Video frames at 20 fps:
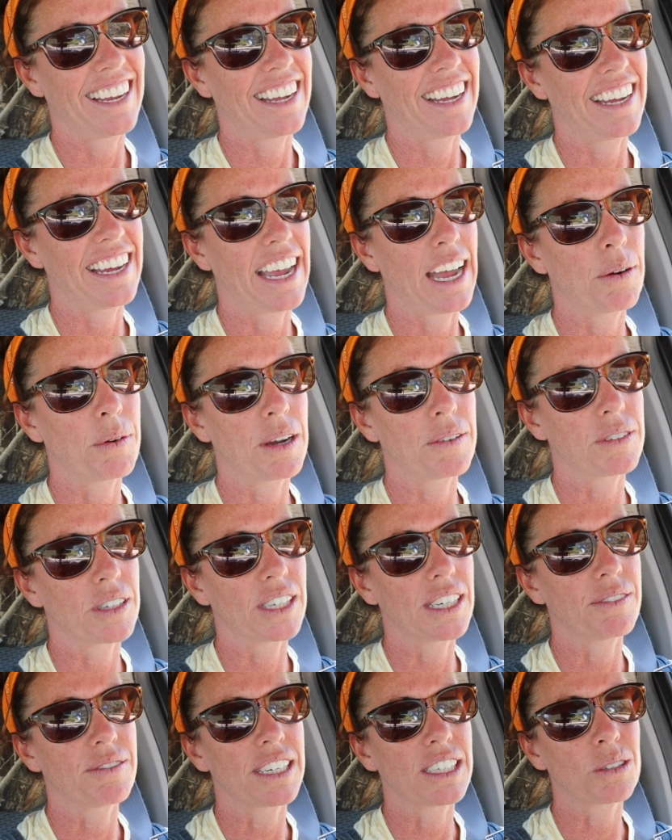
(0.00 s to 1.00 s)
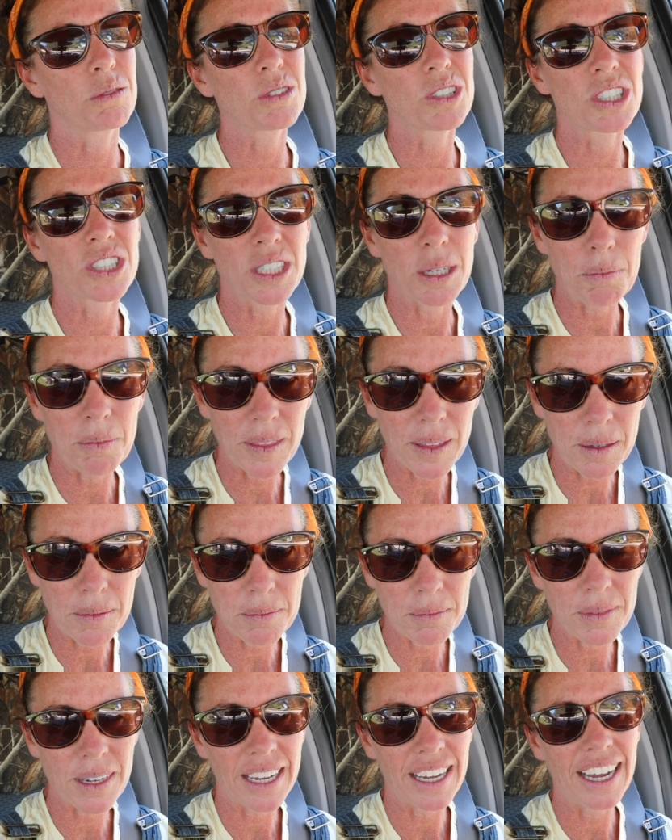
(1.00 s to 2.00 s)
Uh, however, if I don't ship
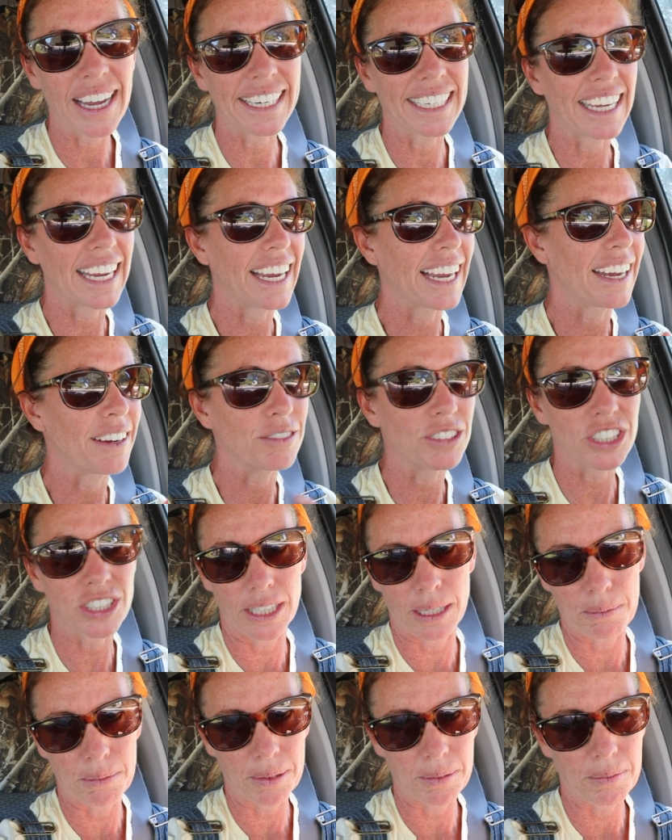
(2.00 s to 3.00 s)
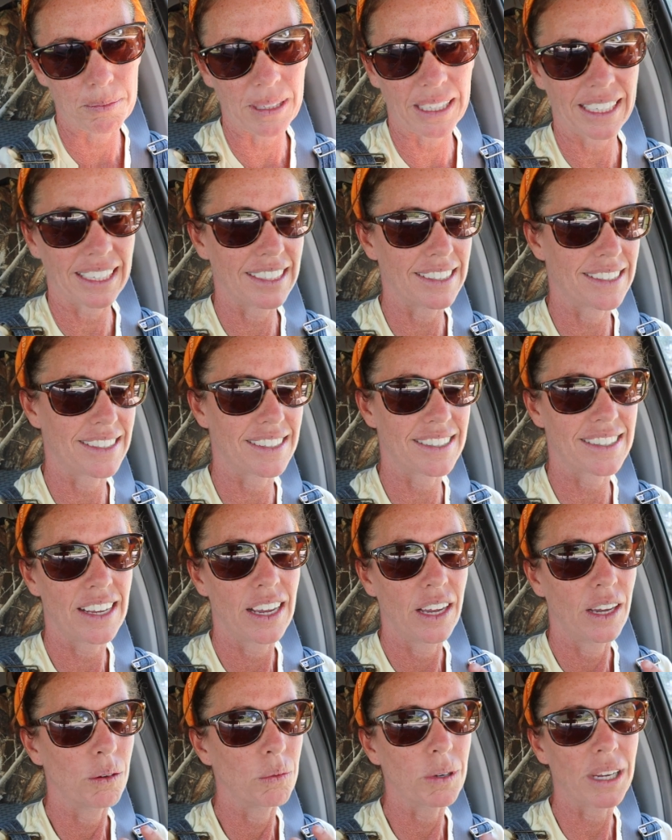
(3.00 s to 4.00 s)
them, I can't have sheep because
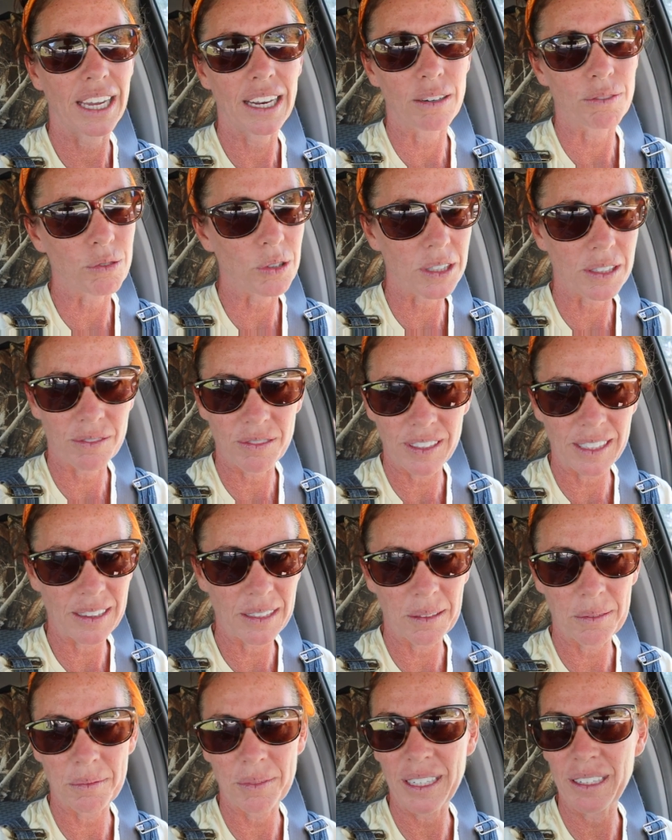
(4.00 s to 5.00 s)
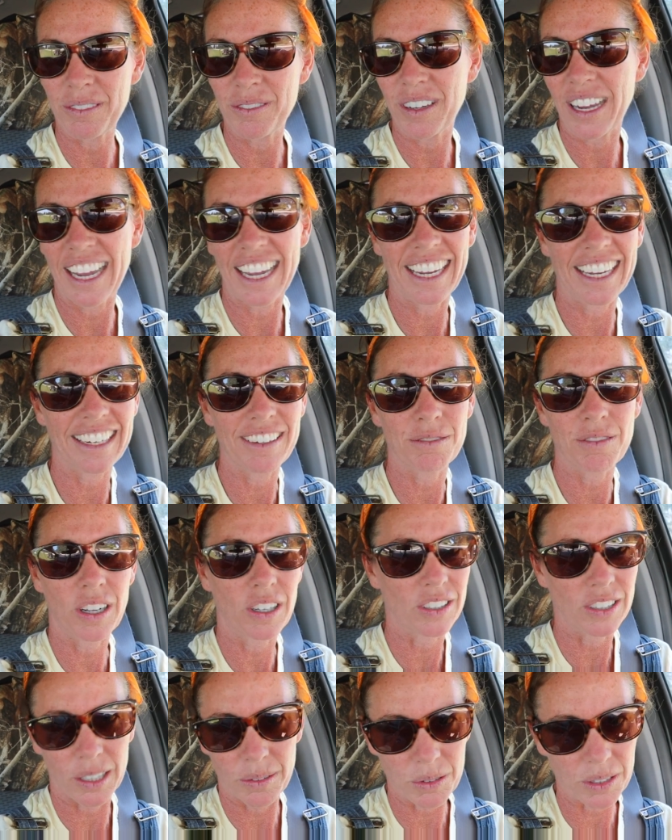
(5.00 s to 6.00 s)
we can't afford to feed them if I
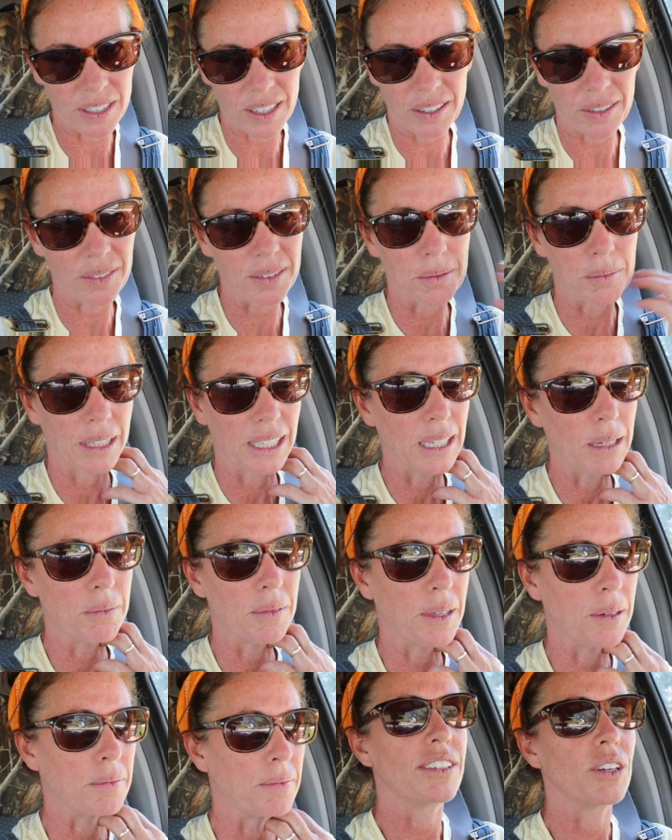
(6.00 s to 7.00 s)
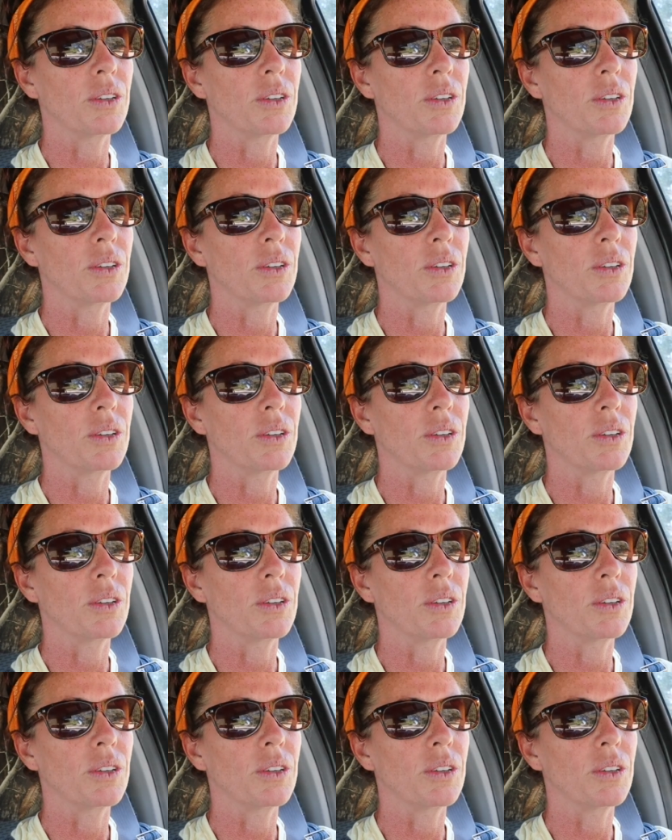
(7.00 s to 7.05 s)
fall in love with all of them and keep them.